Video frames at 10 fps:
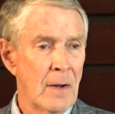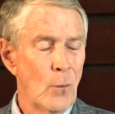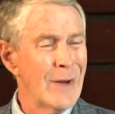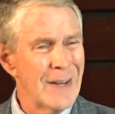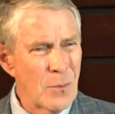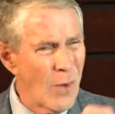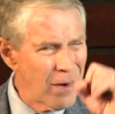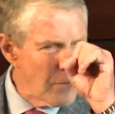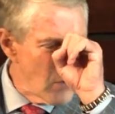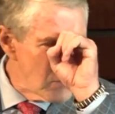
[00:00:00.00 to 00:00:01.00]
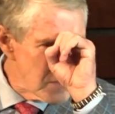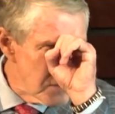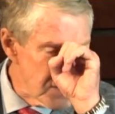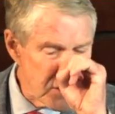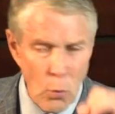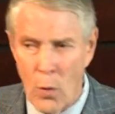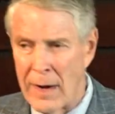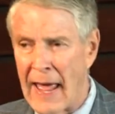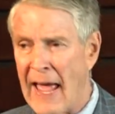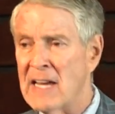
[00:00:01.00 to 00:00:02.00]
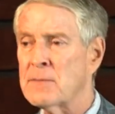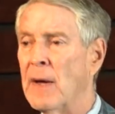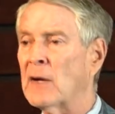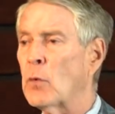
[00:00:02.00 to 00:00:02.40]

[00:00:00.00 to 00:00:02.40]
We didn't want to focus on just one aspect.